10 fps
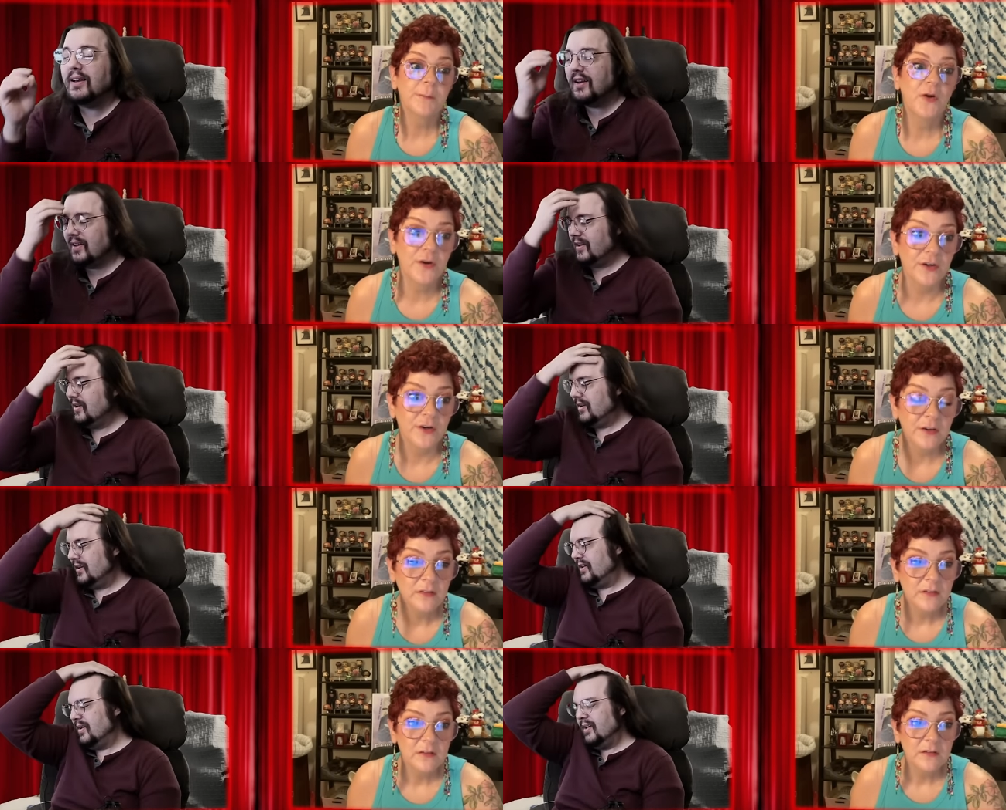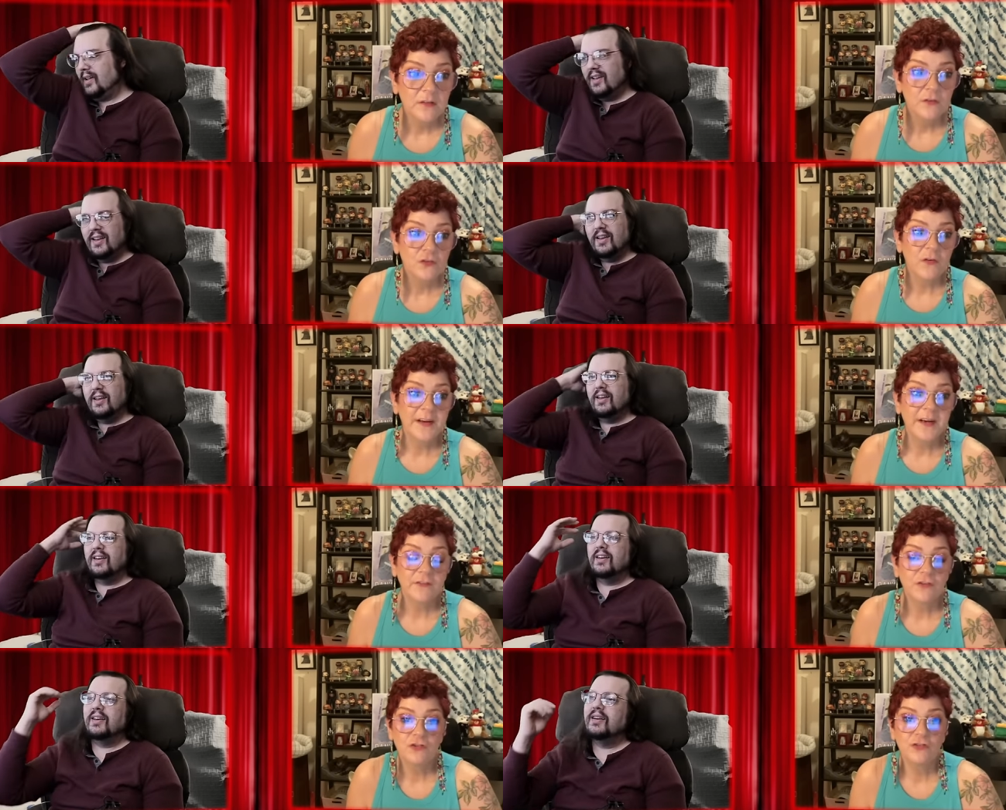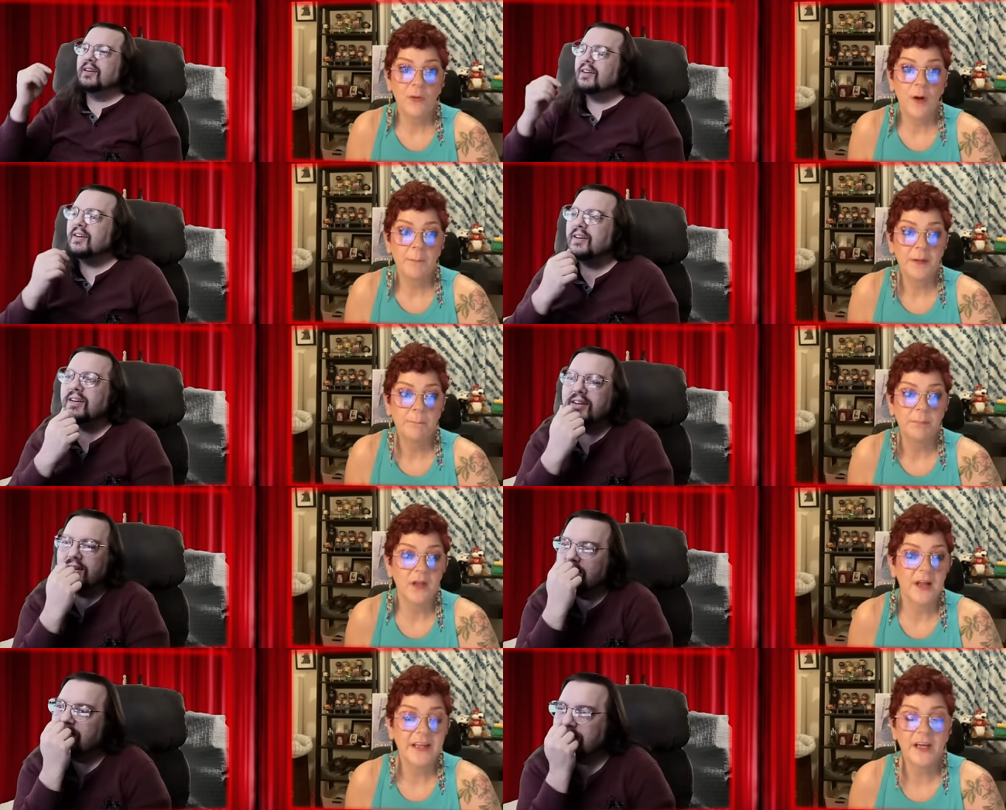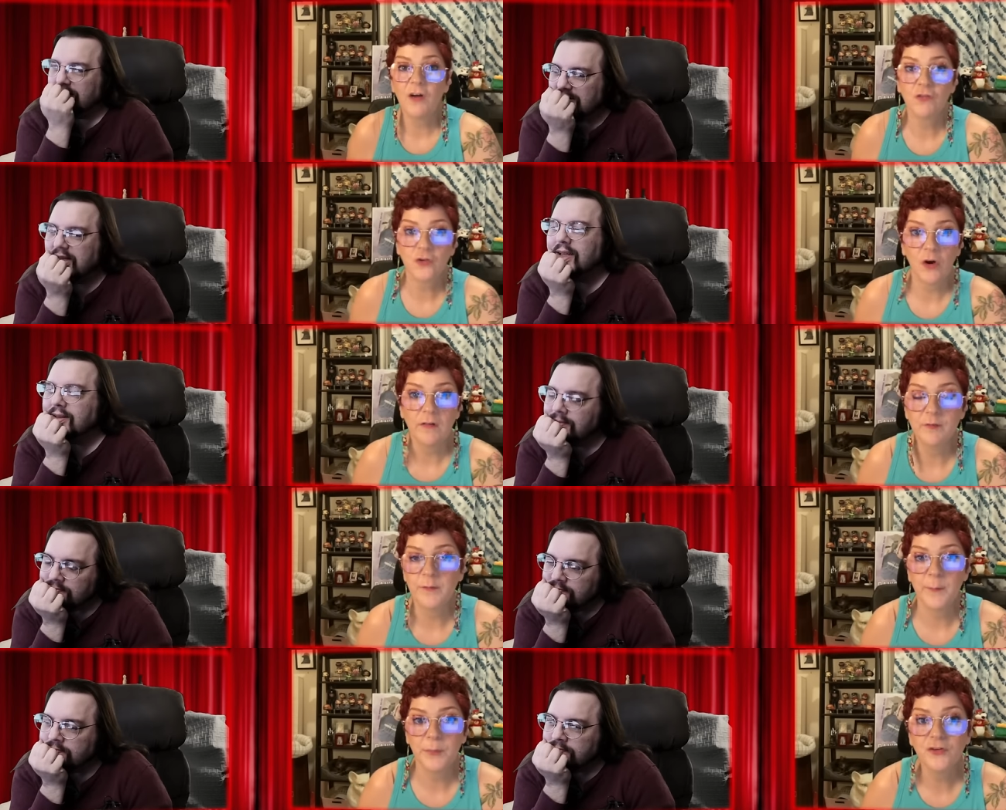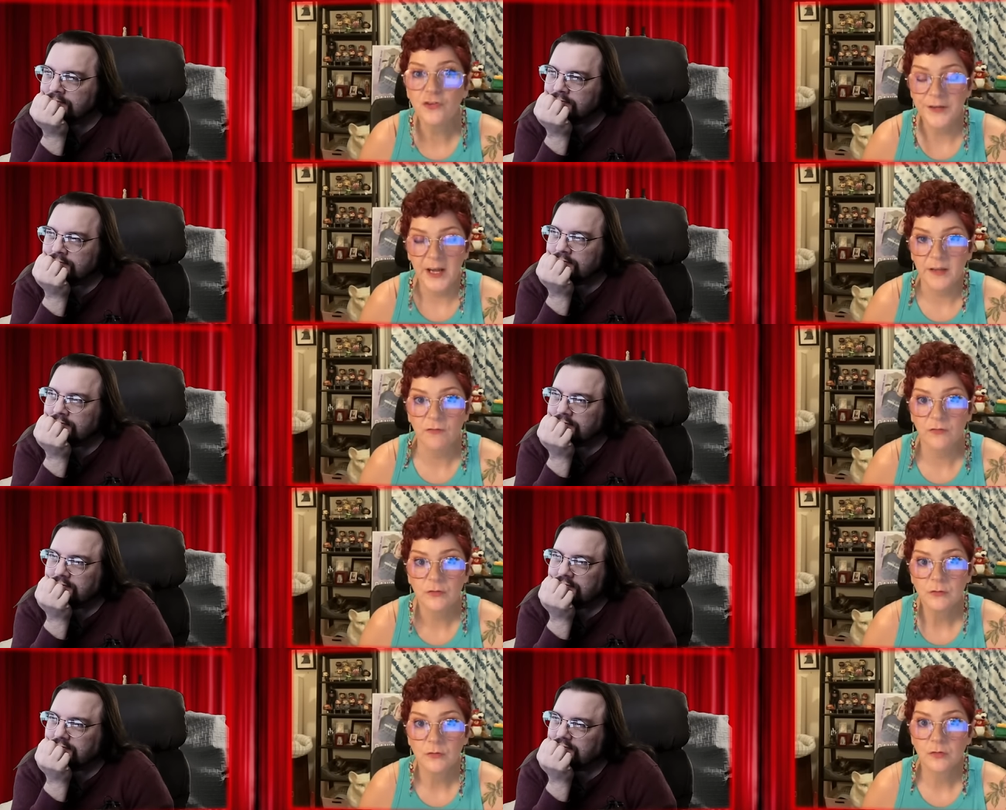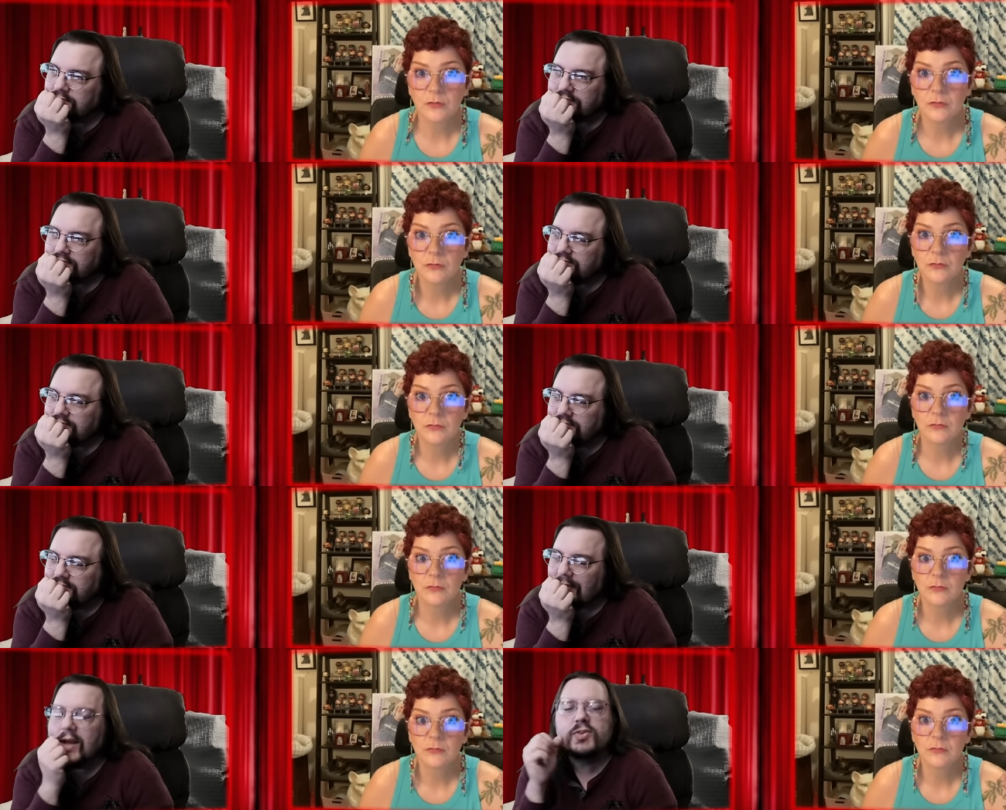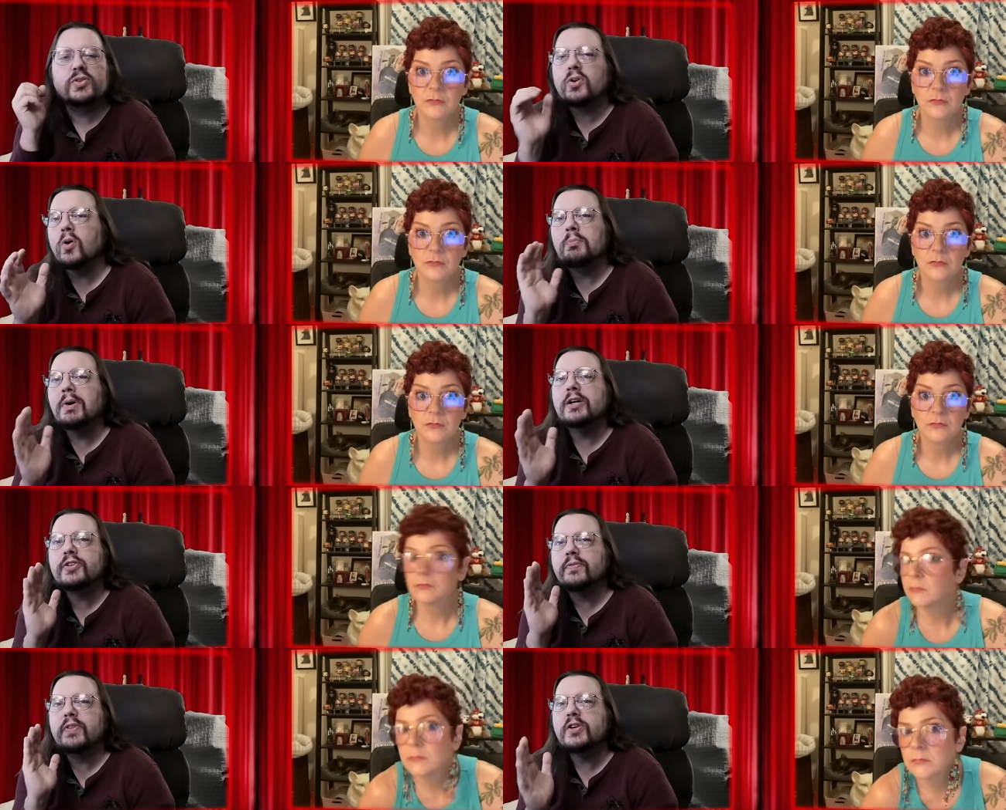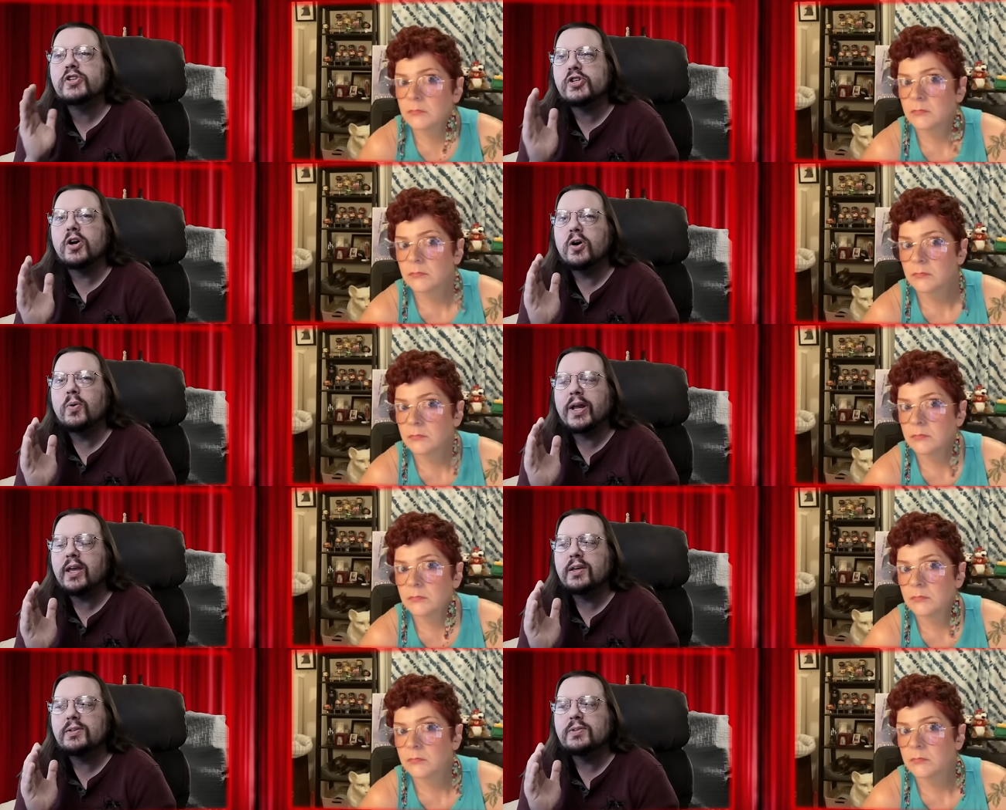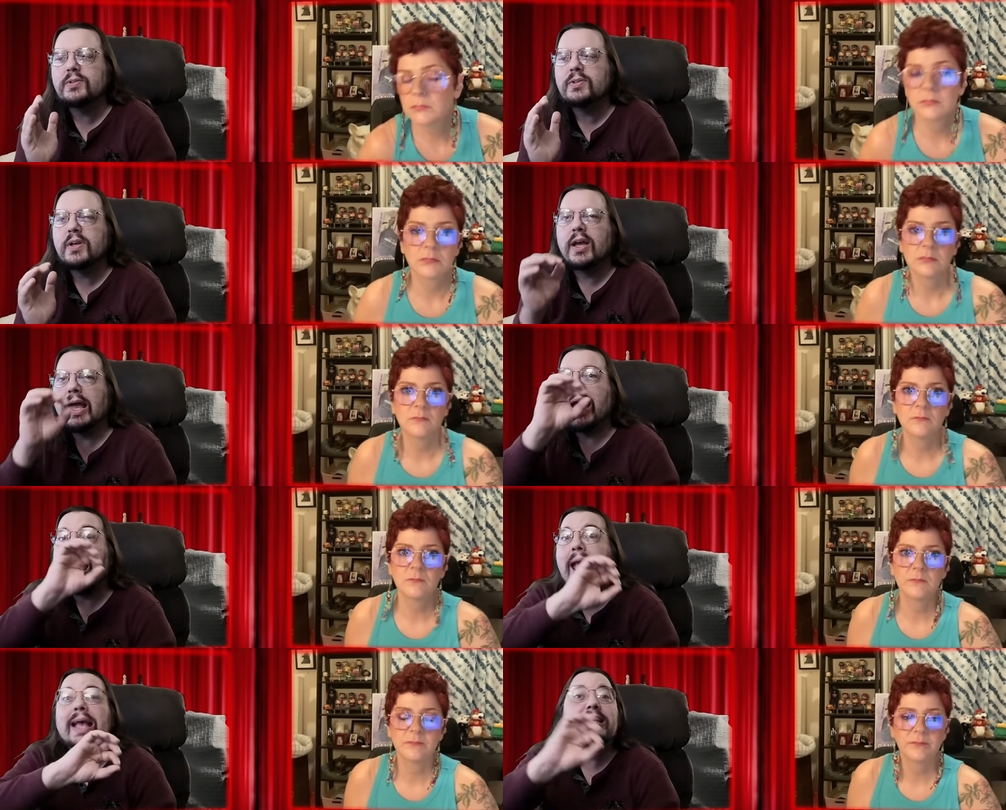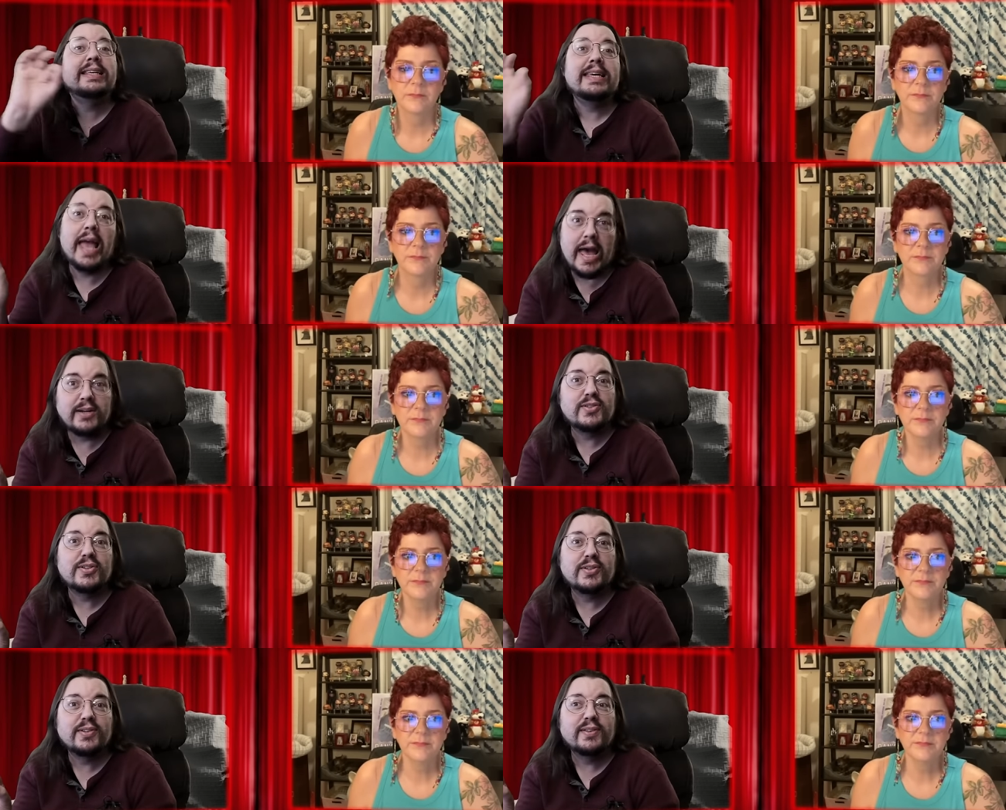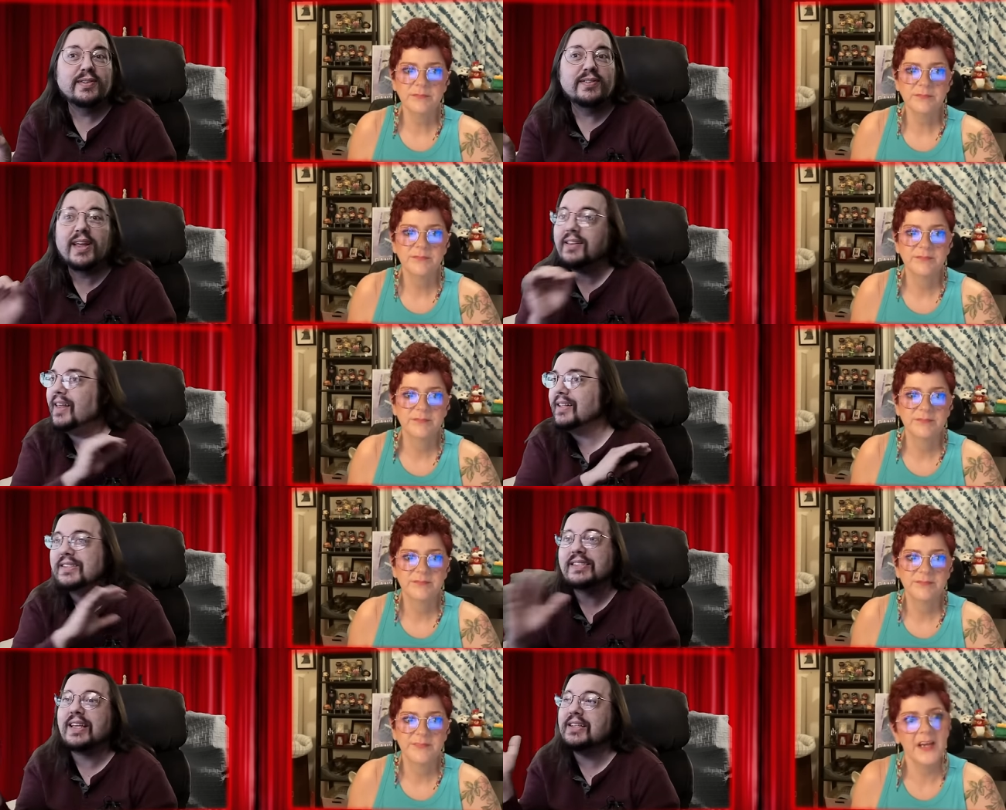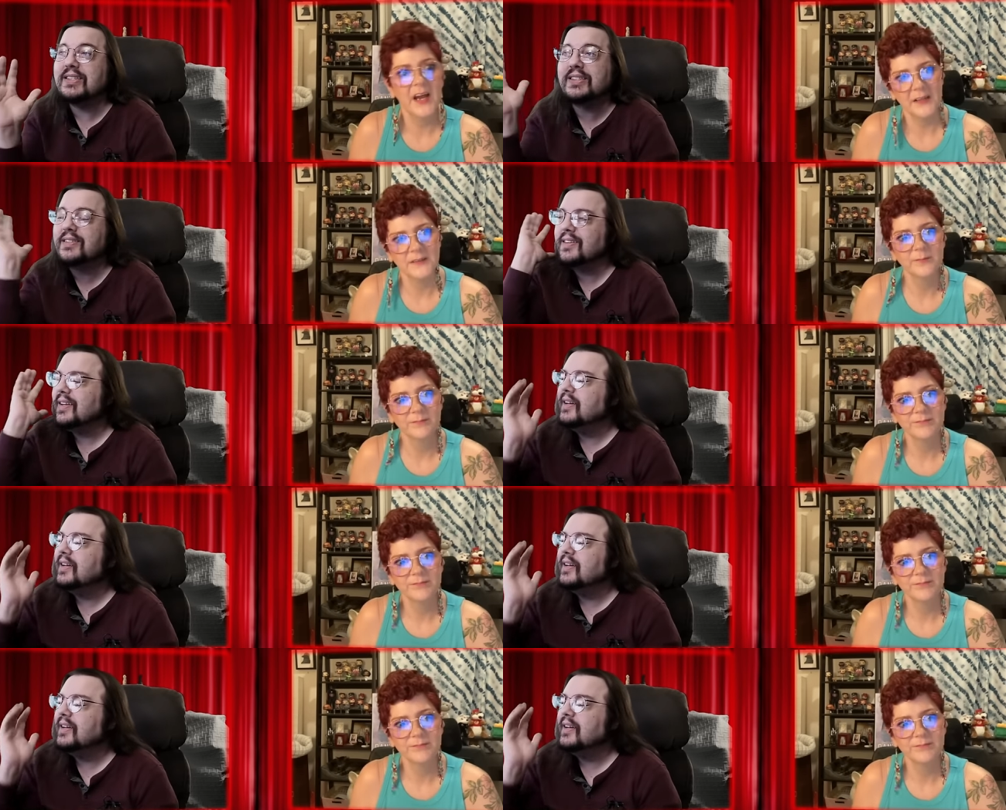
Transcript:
Speaker 1: for murder, try not to show up in bloody coveralls with a butcher knife.
Speaker 2: So much of this show is and yet. That that's that's yeah.